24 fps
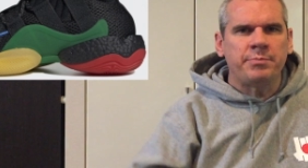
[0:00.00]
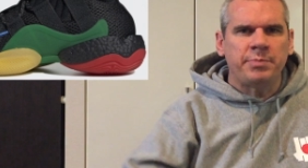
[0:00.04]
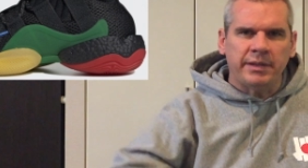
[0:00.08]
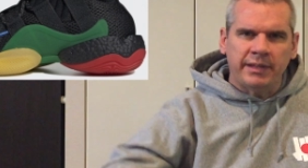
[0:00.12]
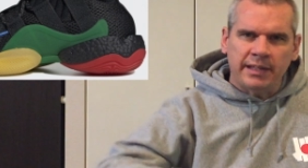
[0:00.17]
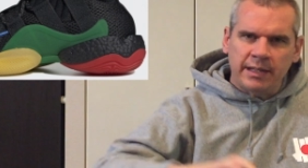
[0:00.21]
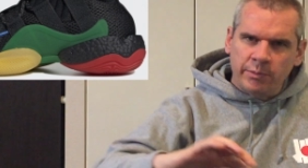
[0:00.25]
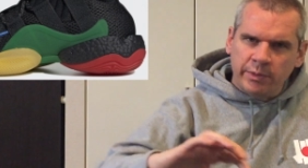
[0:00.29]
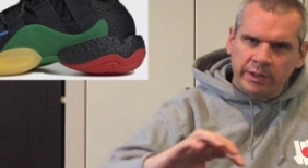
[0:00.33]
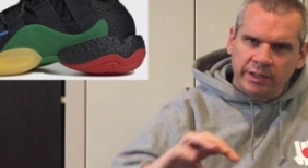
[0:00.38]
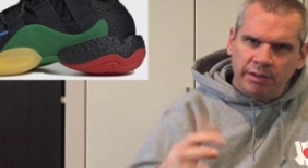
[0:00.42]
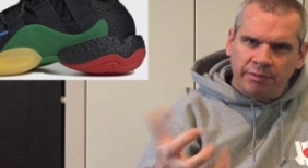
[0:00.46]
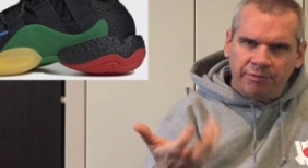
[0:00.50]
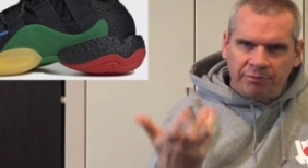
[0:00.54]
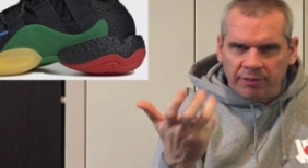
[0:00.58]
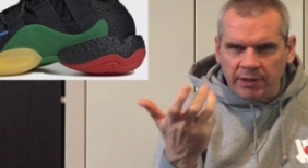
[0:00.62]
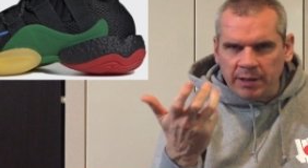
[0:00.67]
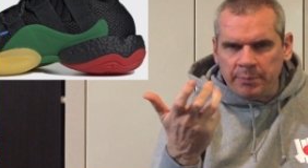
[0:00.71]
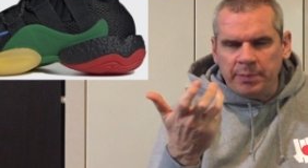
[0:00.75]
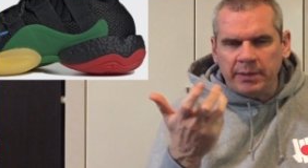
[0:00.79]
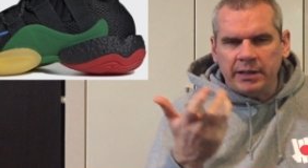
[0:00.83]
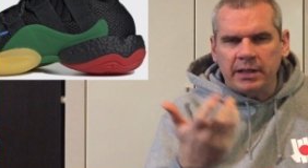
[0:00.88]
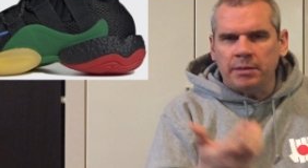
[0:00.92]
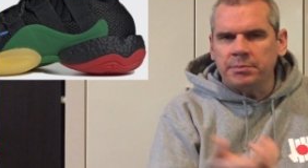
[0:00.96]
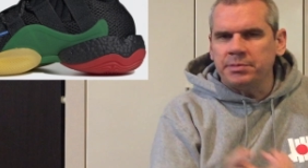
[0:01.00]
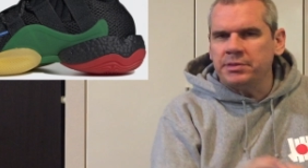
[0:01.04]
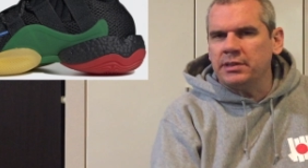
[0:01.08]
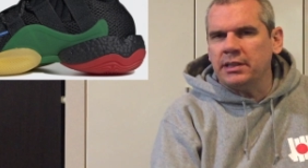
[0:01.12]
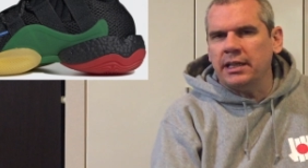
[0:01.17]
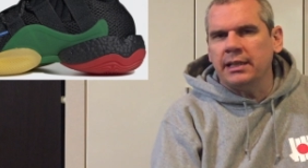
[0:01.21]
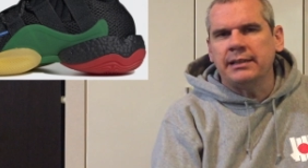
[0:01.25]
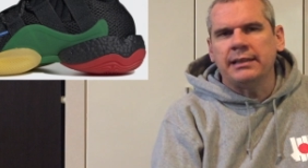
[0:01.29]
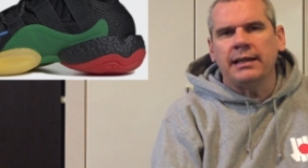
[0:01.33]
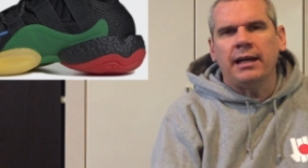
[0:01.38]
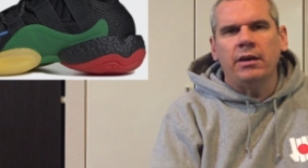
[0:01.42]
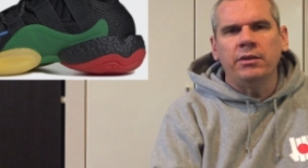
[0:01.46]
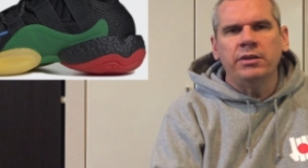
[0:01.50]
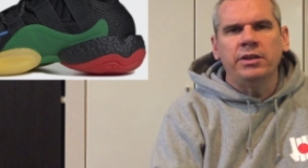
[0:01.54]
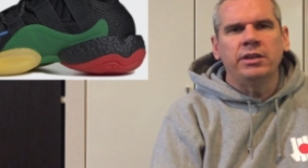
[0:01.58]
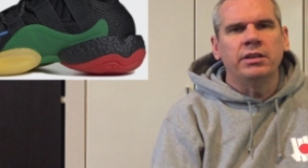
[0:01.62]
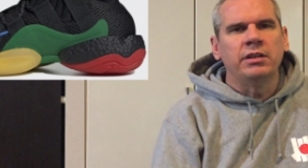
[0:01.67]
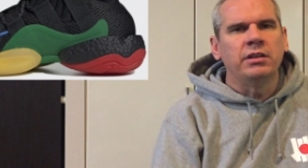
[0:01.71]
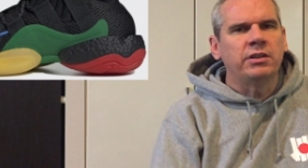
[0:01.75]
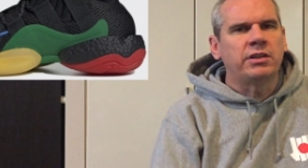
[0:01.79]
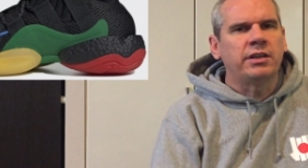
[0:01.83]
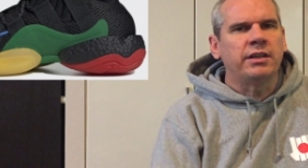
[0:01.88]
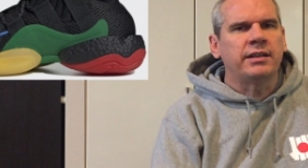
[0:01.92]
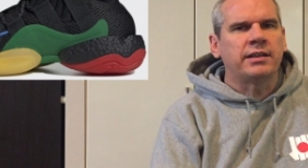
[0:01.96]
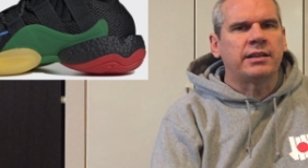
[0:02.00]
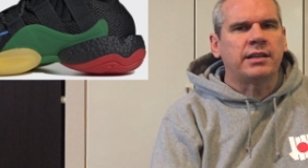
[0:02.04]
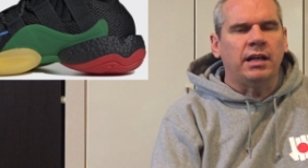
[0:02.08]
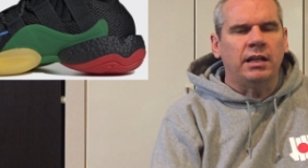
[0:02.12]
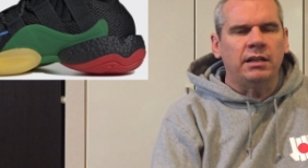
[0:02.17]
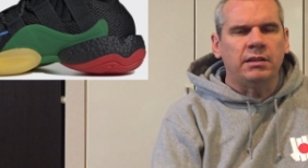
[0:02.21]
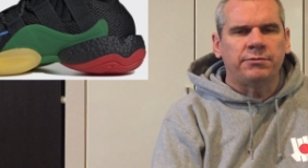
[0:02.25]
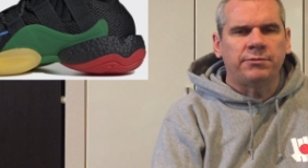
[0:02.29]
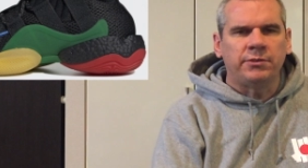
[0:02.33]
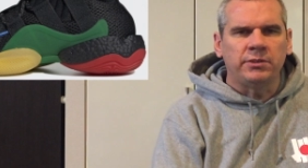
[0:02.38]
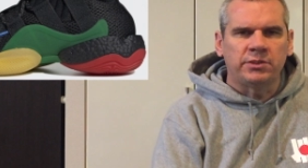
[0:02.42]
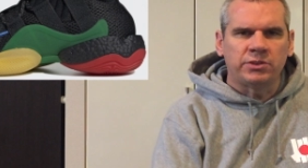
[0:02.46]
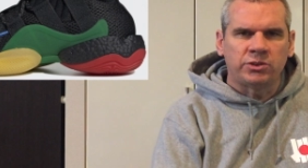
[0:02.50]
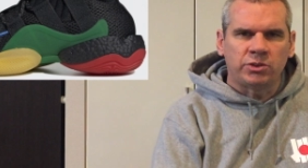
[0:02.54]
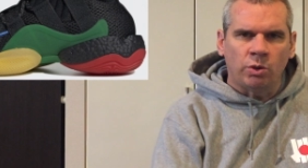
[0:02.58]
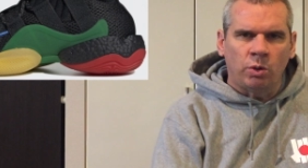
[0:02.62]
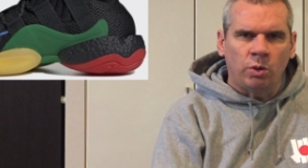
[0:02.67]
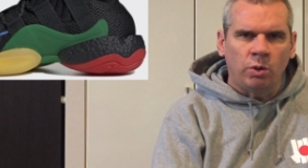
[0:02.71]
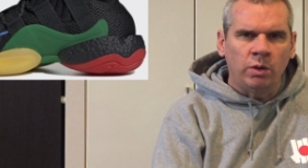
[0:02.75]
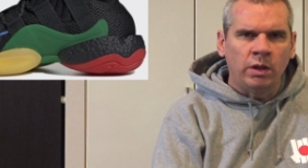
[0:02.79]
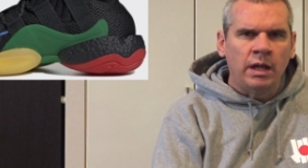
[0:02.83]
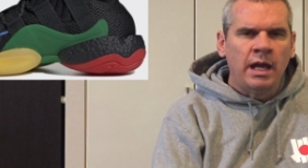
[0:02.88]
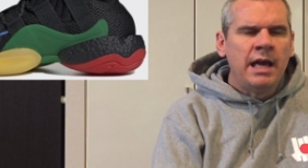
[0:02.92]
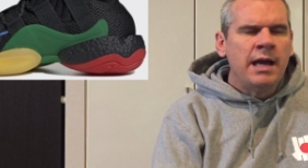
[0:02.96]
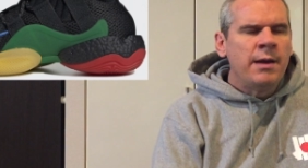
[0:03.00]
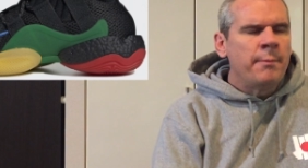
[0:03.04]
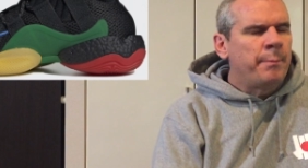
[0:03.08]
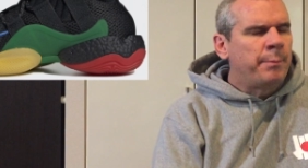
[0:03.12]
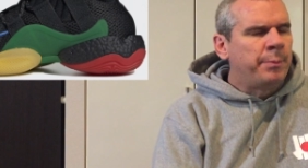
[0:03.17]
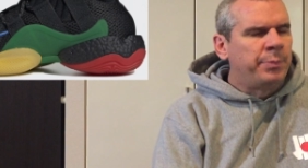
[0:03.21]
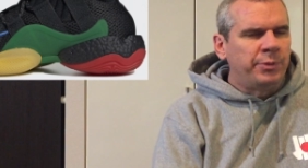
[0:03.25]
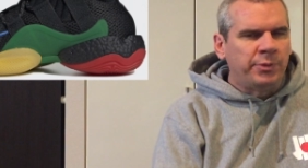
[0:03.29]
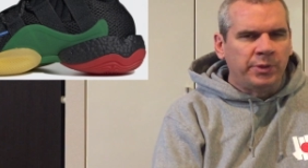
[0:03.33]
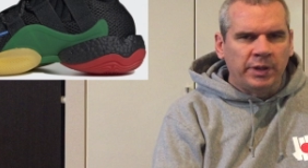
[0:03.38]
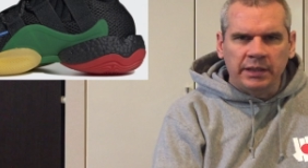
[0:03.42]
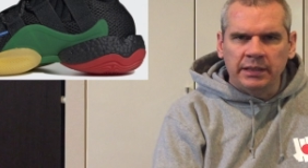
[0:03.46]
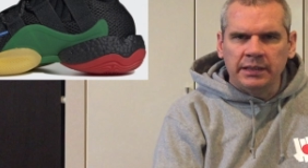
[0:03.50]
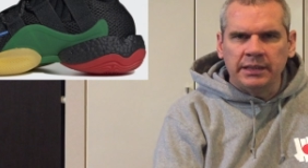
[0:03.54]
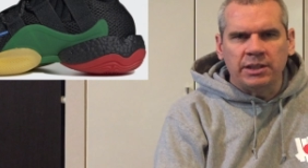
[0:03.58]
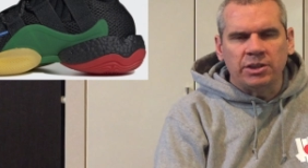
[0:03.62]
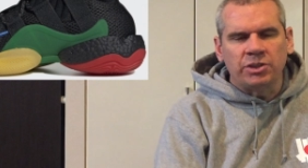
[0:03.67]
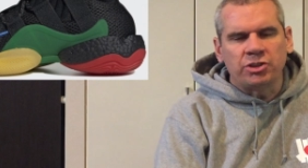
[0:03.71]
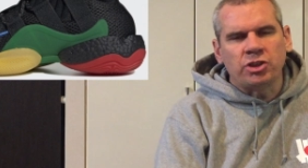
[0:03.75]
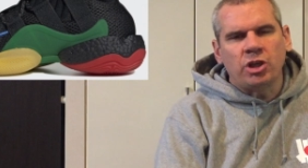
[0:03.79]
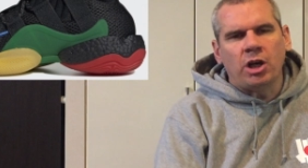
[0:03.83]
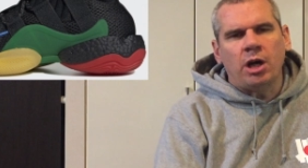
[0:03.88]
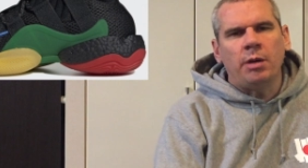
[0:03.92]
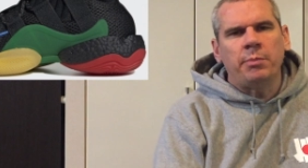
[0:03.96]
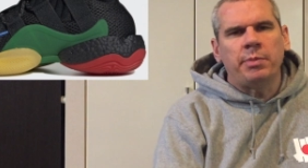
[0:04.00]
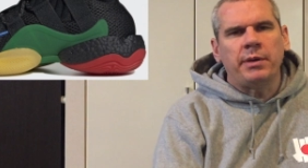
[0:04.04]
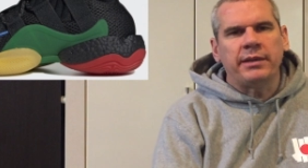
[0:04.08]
but then when you flip it upside down and you look at the colourful sole, brilliant job.